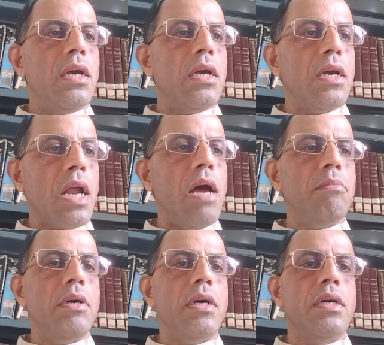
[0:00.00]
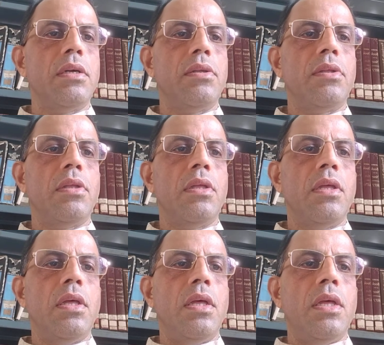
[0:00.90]
grammar,
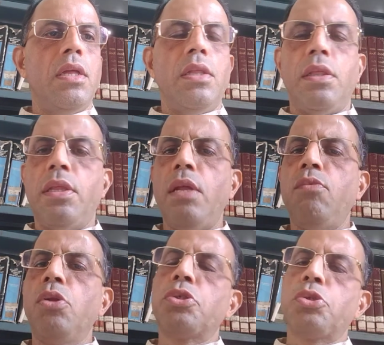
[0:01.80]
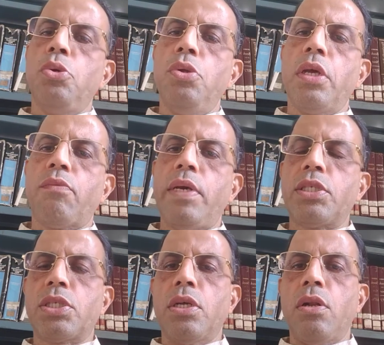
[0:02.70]
then also the
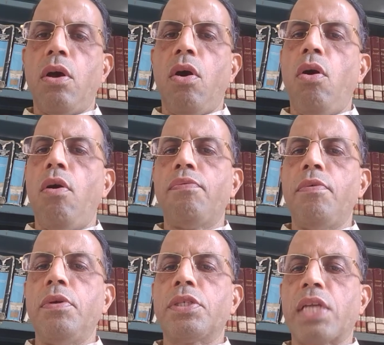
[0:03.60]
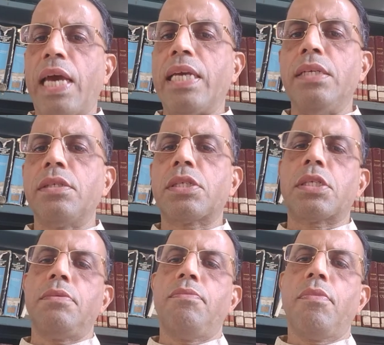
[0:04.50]
question of
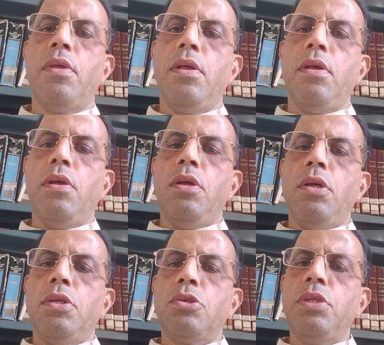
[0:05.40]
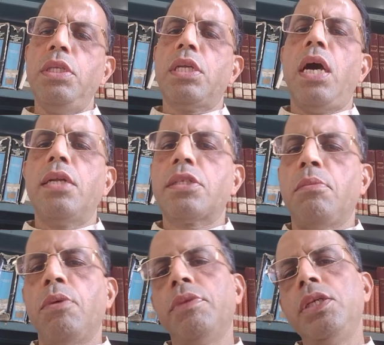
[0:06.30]
science. So these are
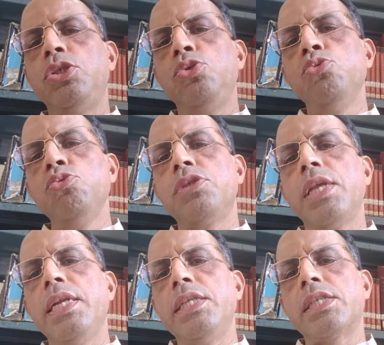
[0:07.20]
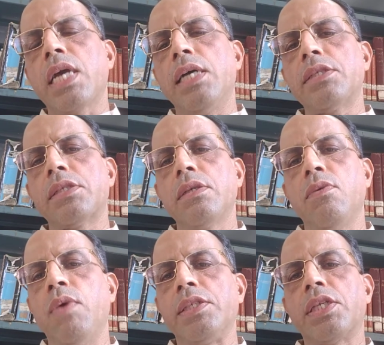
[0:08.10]
some of the issues they discuss.
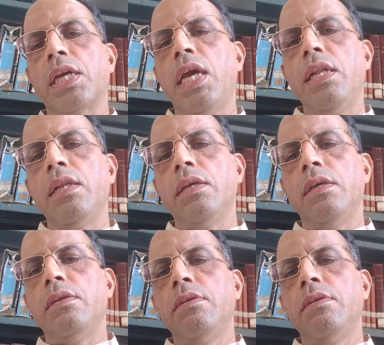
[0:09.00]
Once again,